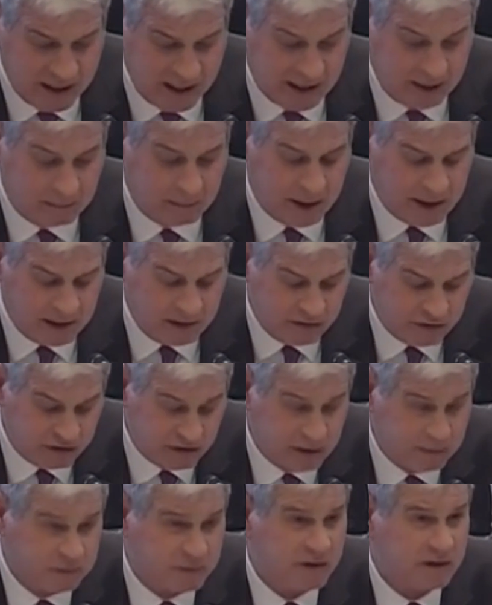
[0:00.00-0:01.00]
and many
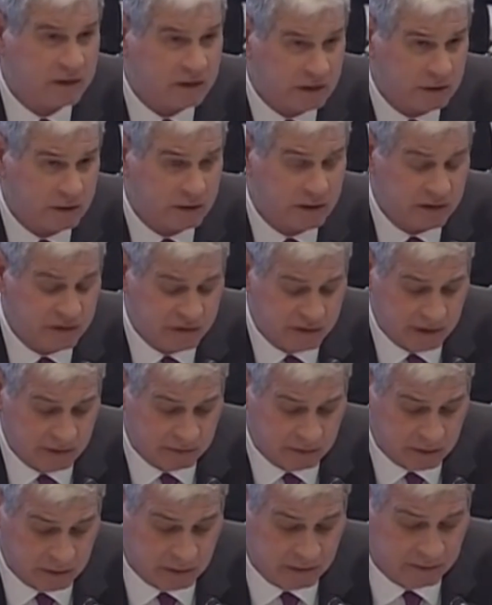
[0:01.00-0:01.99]
ships, including
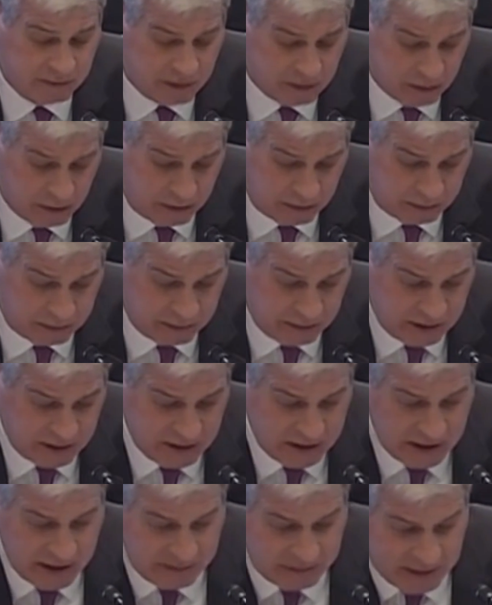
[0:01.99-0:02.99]
several of our own,
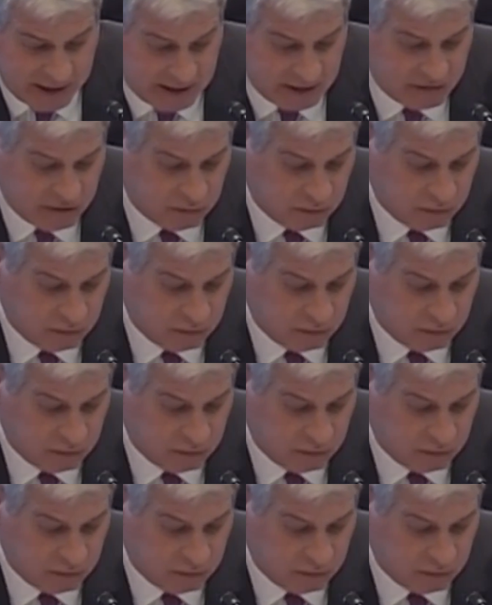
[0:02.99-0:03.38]
have had